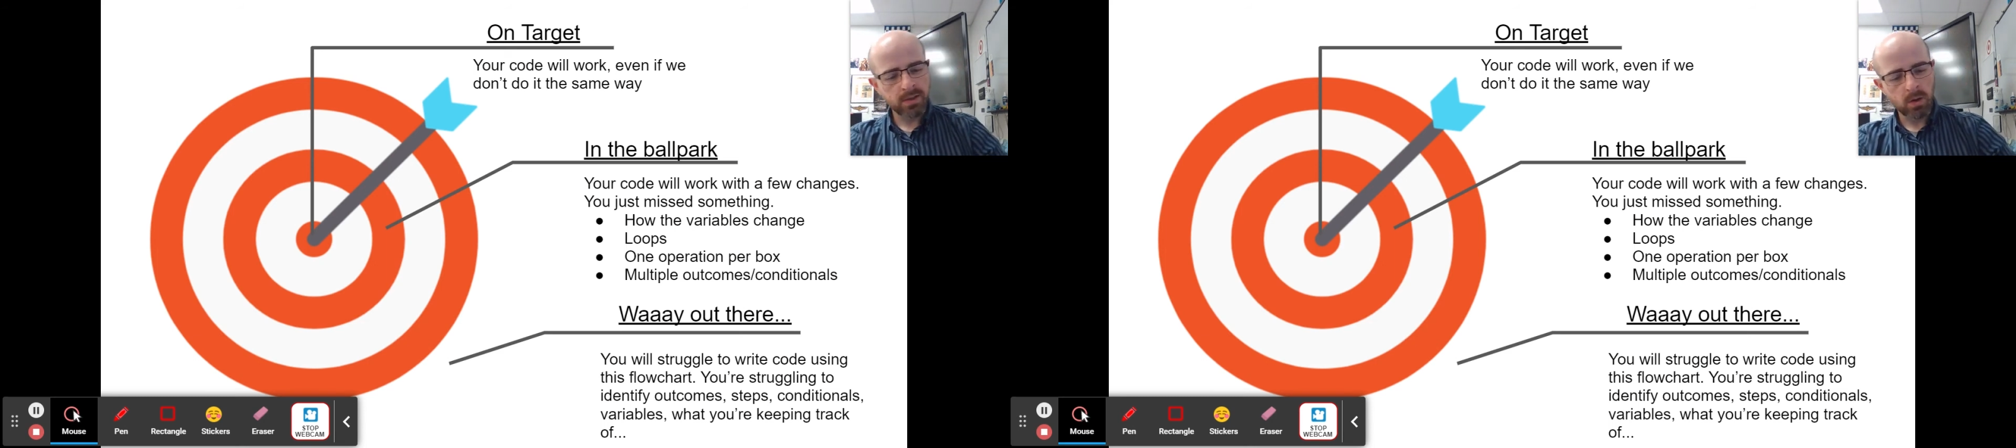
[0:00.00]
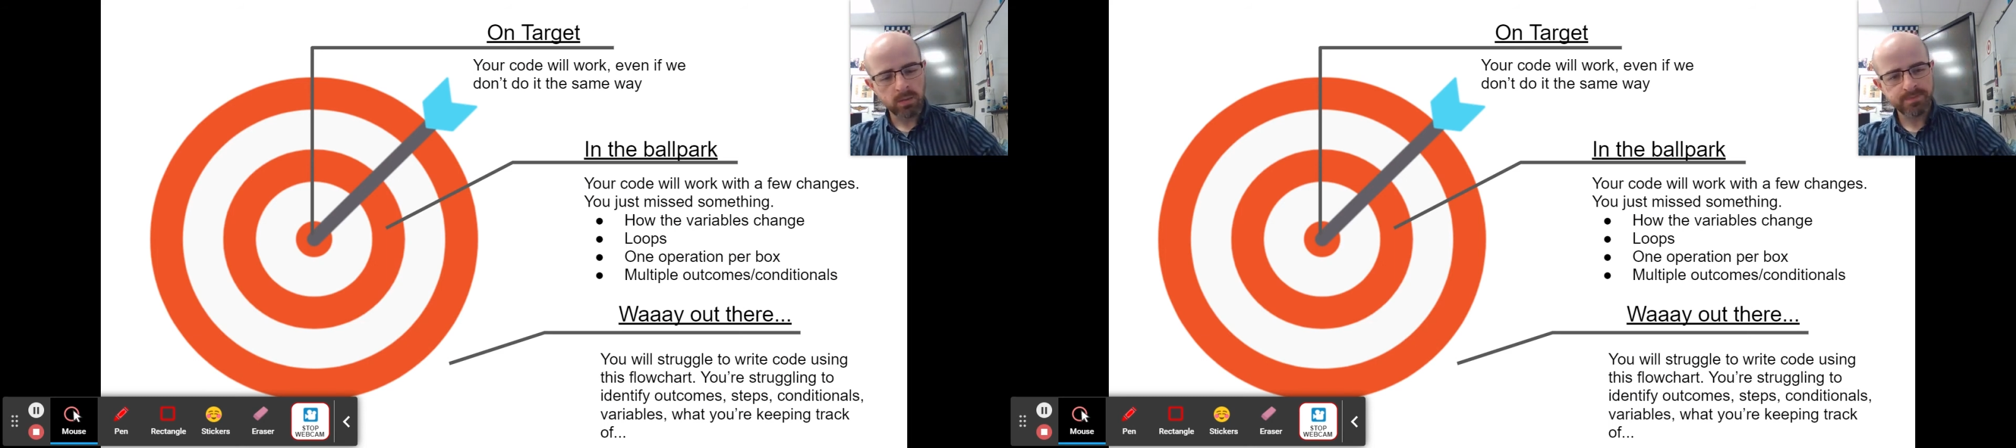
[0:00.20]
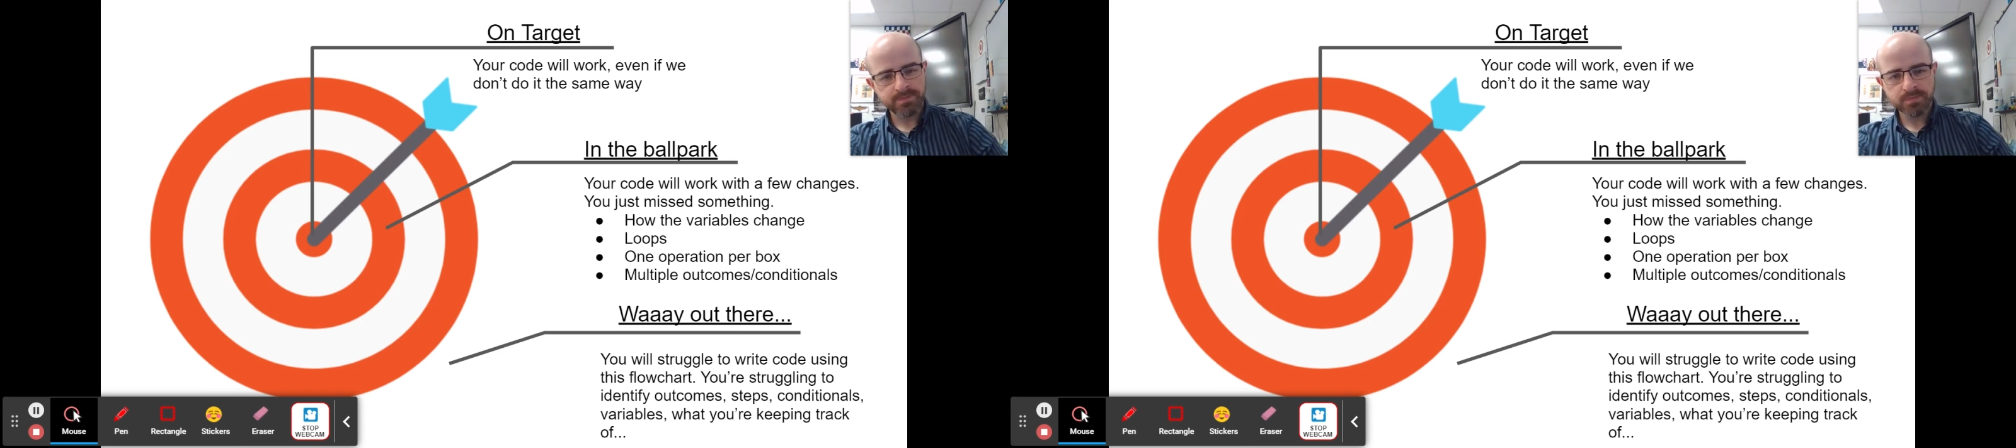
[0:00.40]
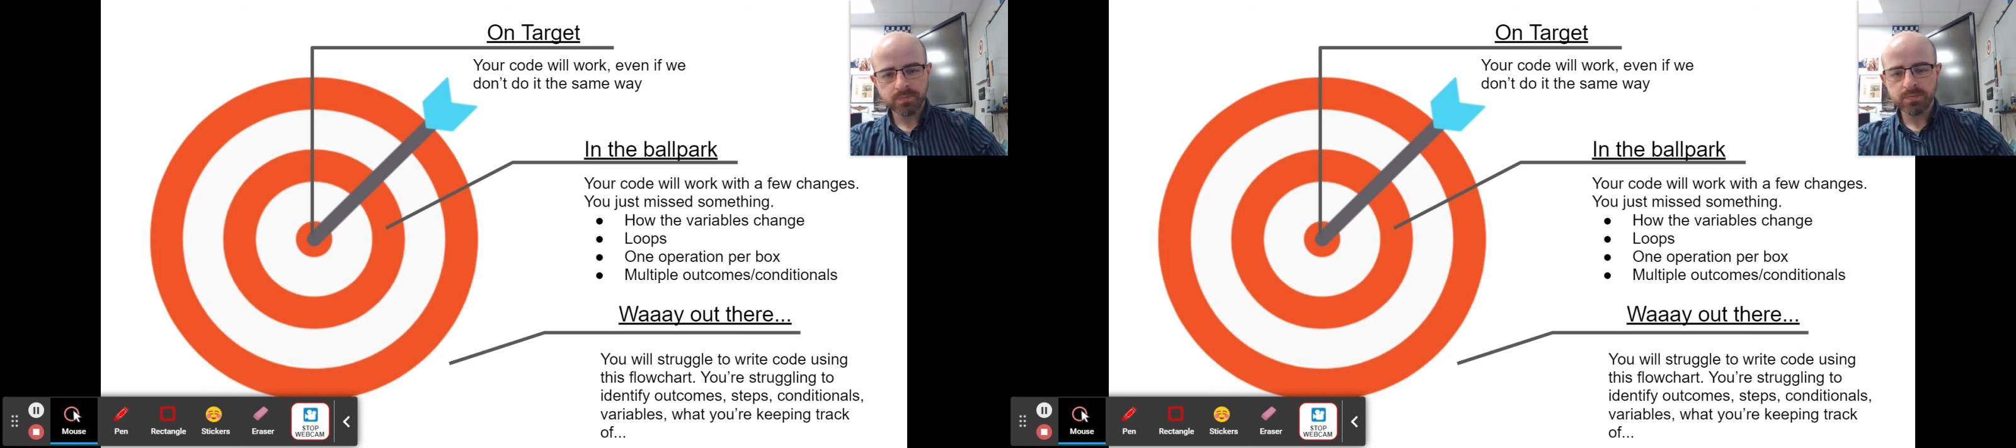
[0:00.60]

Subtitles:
So